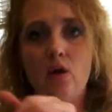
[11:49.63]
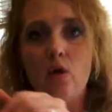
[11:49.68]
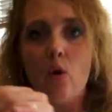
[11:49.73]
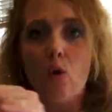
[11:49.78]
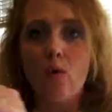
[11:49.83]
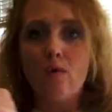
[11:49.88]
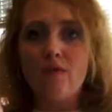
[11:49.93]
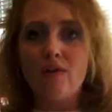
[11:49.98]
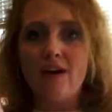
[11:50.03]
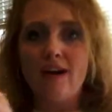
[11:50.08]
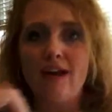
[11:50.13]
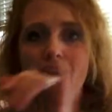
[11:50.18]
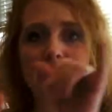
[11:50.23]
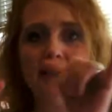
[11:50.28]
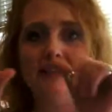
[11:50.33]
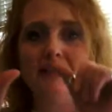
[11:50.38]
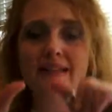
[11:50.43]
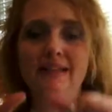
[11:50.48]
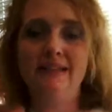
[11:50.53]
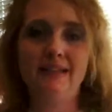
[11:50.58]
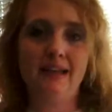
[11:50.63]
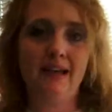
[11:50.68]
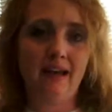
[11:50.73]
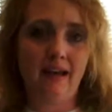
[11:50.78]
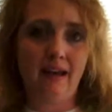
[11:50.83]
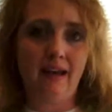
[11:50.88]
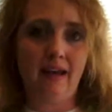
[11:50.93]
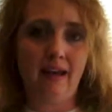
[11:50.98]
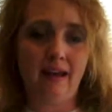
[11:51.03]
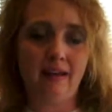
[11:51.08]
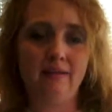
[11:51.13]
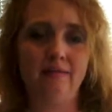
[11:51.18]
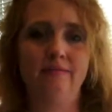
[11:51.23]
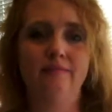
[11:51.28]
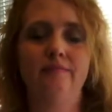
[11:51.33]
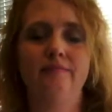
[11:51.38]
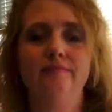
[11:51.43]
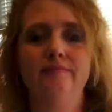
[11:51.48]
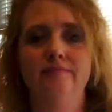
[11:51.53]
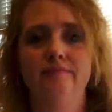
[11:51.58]
An overnight stay,
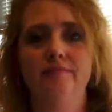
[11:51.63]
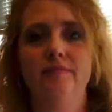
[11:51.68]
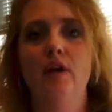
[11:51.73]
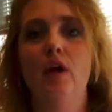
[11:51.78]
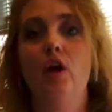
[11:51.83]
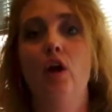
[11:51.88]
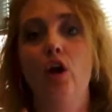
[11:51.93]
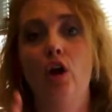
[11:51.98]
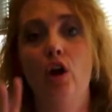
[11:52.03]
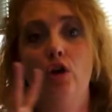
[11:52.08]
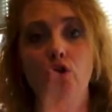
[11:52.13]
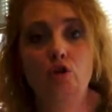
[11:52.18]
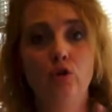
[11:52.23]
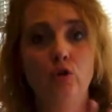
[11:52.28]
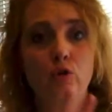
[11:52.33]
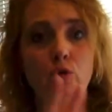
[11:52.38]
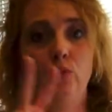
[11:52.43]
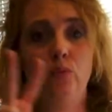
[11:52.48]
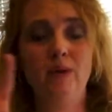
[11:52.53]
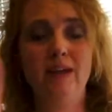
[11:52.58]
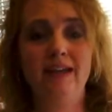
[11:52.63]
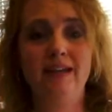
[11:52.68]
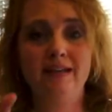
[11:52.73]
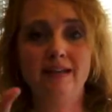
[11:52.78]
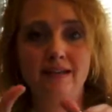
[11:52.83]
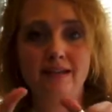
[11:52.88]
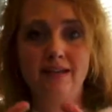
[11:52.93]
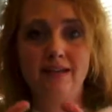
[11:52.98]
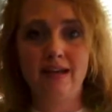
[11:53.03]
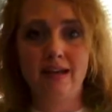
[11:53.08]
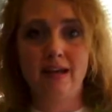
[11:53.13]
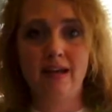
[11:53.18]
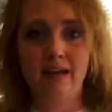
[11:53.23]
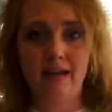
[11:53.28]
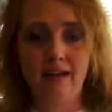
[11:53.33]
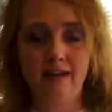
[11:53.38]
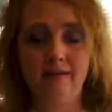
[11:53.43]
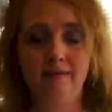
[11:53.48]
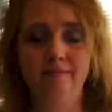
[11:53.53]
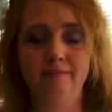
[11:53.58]
a 2-week
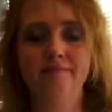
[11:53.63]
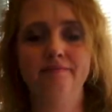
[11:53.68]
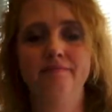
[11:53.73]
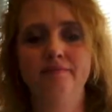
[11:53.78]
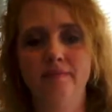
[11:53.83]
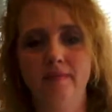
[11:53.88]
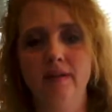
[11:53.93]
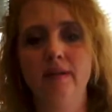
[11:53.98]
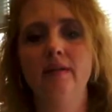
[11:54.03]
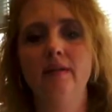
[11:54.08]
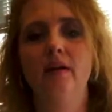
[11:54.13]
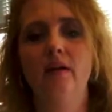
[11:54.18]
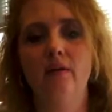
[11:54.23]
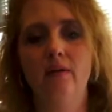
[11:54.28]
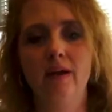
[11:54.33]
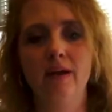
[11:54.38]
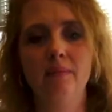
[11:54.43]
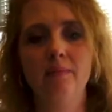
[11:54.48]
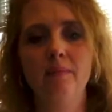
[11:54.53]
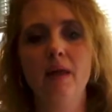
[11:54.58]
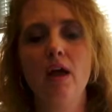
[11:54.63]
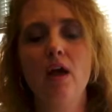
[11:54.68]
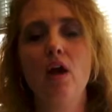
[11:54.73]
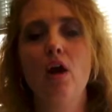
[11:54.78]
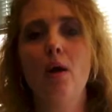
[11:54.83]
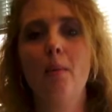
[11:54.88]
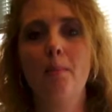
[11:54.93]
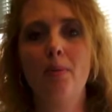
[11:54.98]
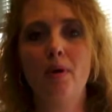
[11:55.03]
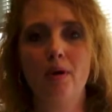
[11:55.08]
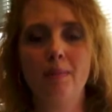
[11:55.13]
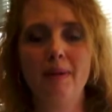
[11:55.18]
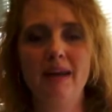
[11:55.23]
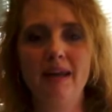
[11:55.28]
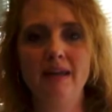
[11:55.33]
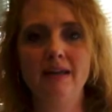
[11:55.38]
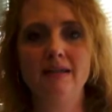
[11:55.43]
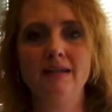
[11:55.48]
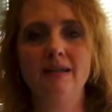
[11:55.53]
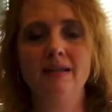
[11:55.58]
stay. Okay,
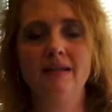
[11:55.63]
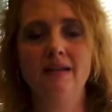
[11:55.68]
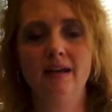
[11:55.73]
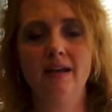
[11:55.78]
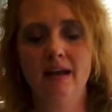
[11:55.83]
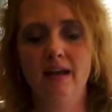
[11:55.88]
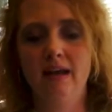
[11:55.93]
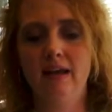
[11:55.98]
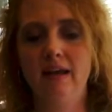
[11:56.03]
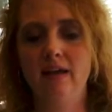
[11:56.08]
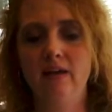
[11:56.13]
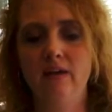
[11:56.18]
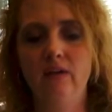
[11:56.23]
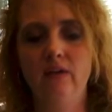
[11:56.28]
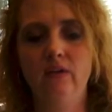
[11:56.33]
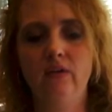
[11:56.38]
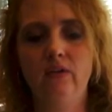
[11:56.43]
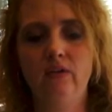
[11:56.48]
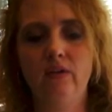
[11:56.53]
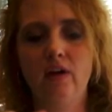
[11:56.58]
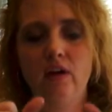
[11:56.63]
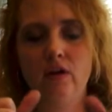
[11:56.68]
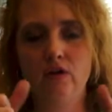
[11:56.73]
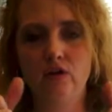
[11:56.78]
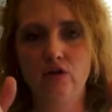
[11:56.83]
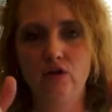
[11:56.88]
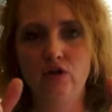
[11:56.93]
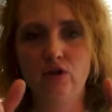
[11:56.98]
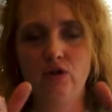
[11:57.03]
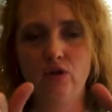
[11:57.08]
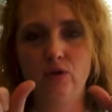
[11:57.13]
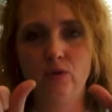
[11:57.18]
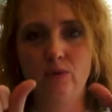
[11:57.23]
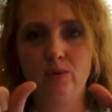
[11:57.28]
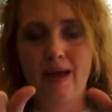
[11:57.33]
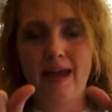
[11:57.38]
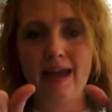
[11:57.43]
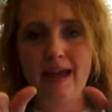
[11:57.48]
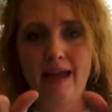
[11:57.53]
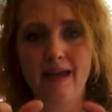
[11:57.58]
permanent is
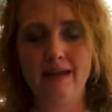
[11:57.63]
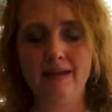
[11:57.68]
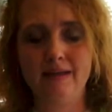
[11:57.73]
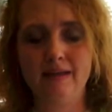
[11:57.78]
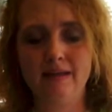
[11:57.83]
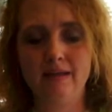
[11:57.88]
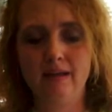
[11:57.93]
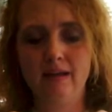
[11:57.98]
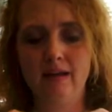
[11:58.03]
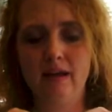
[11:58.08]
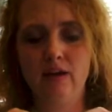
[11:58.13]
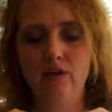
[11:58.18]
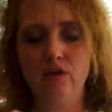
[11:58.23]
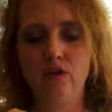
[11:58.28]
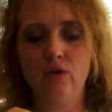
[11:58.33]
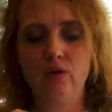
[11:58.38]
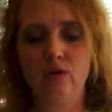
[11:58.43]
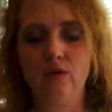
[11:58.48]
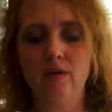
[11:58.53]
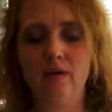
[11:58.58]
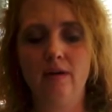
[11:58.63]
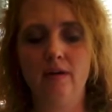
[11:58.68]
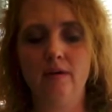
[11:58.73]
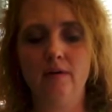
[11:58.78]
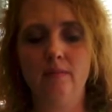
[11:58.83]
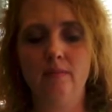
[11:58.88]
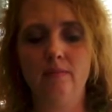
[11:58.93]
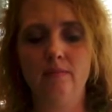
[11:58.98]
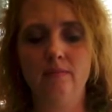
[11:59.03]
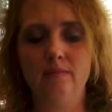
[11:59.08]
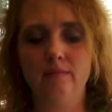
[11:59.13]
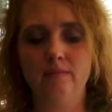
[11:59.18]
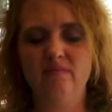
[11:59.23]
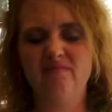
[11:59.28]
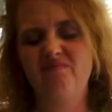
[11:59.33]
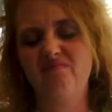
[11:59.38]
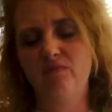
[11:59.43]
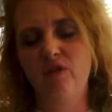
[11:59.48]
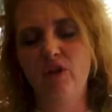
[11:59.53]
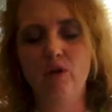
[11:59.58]
2 A's, and
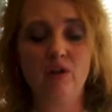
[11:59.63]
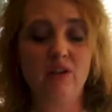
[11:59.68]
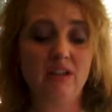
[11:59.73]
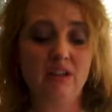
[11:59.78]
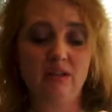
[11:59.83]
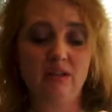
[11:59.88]
you